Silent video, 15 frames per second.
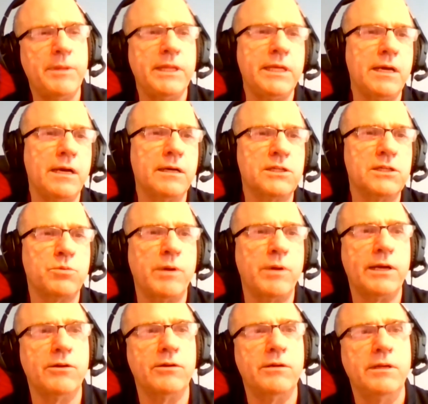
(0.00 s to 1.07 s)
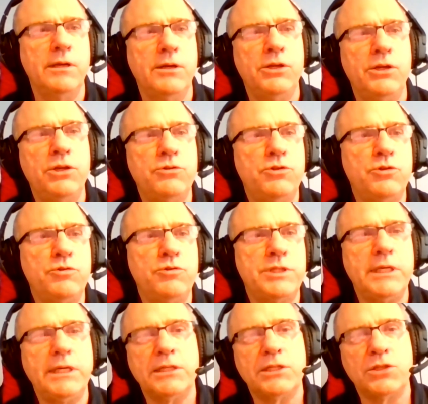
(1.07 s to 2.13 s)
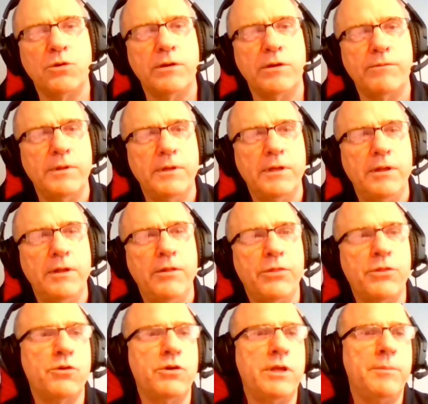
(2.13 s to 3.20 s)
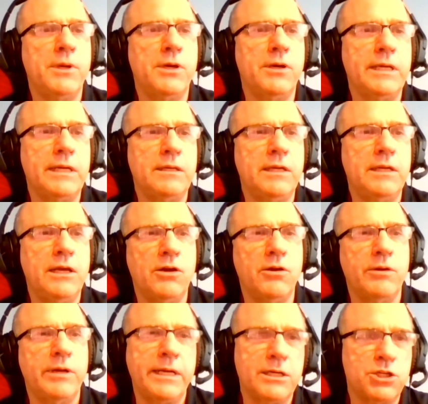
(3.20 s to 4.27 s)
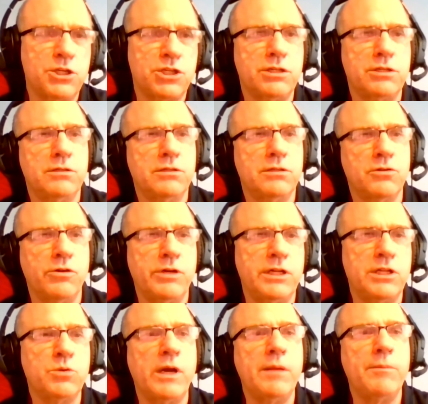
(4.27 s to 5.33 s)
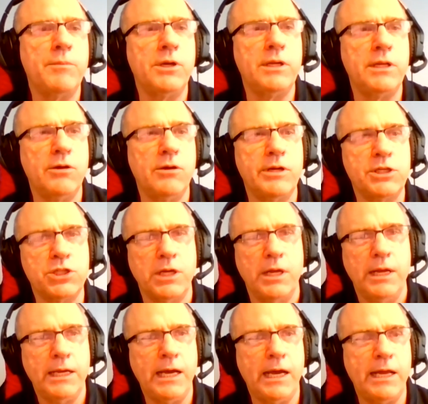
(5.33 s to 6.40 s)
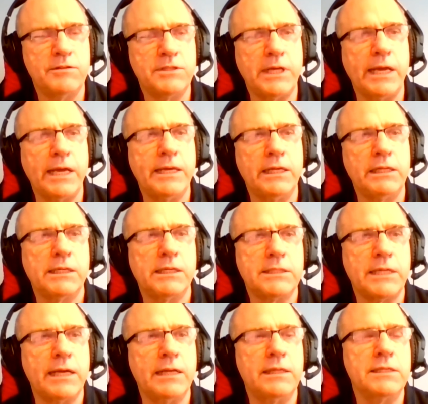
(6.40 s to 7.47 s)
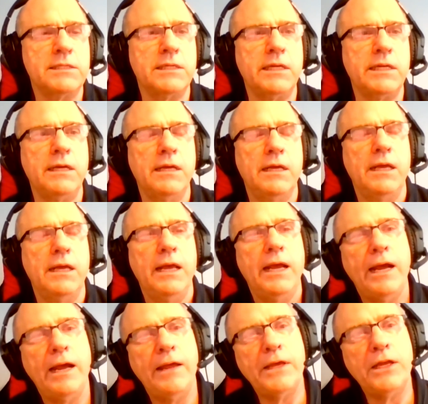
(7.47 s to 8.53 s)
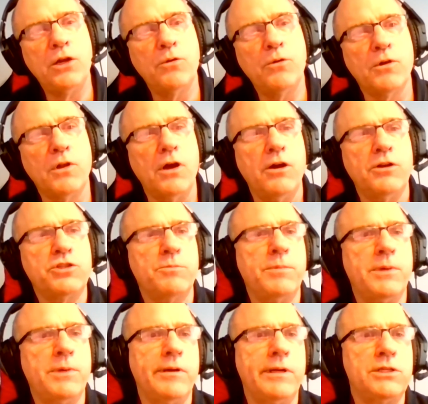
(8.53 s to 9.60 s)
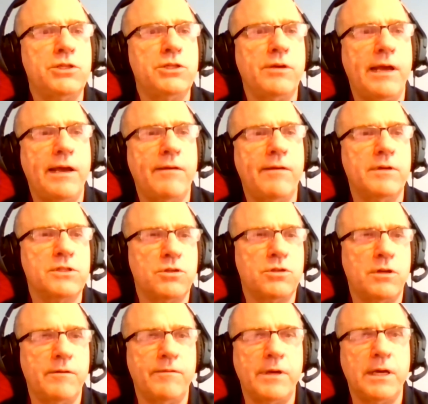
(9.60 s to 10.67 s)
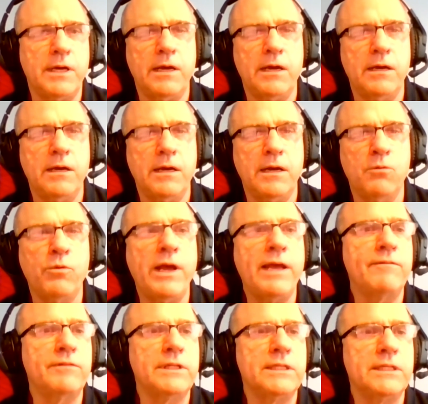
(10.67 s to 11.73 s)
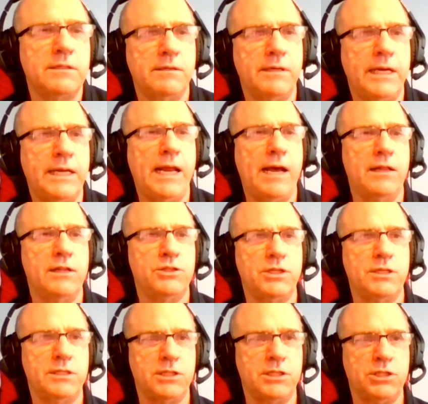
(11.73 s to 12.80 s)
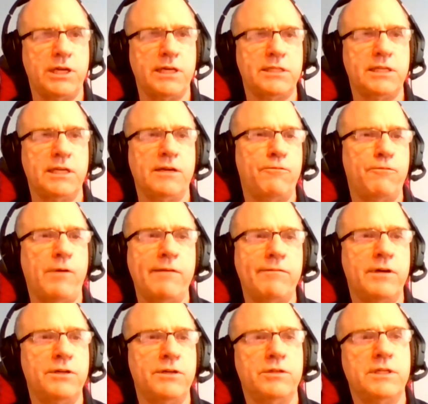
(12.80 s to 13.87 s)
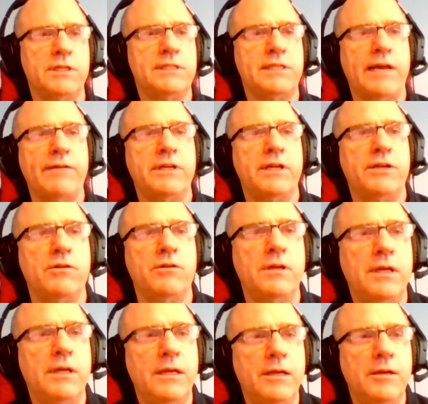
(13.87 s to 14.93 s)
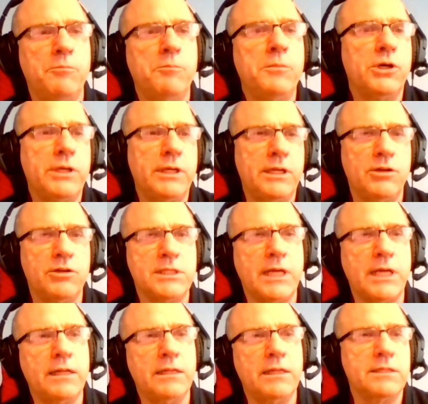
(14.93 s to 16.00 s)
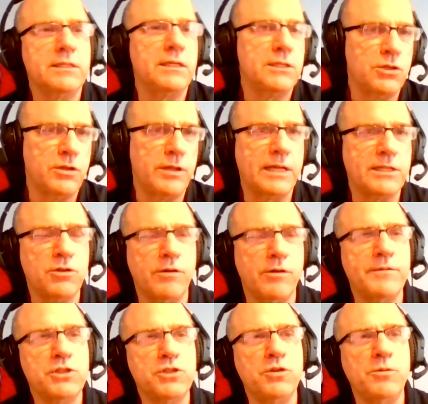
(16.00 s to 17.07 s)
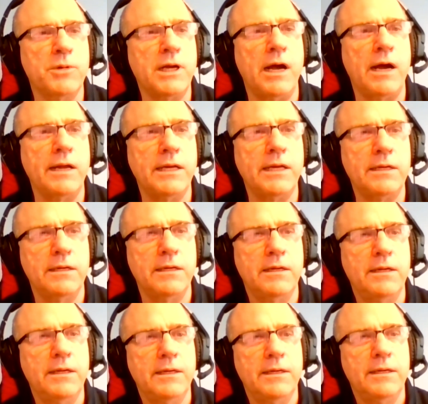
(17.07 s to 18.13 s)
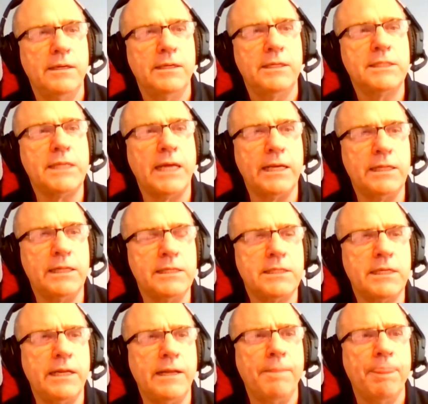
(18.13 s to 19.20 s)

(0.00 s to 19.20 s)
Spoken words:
In the youngest record, you do see a sort of 30 million year-ish, 30 to 20 million year-ish kind of cyclicity. And then over larger periods, you have a sort of a wavelet analysis suggesting a 500 to 700 million year cyclicity. So that's sort of a supercontinent cyclicity.